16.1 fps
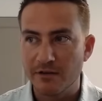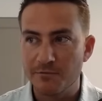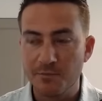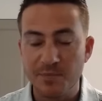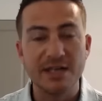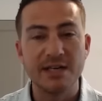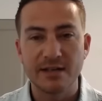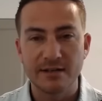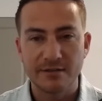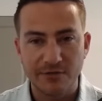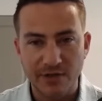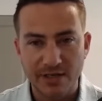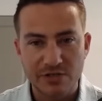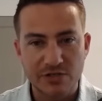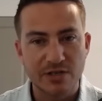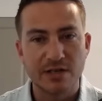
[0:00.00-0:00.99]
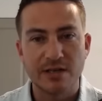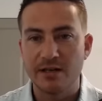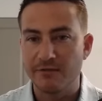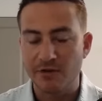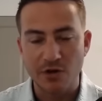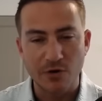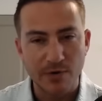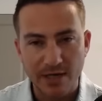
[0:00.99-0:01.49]
beating inflation,
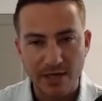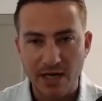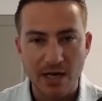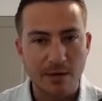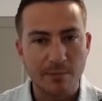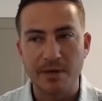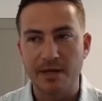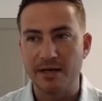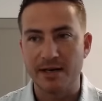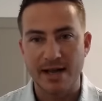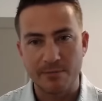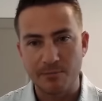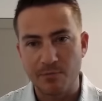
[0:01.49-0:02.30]
of going up and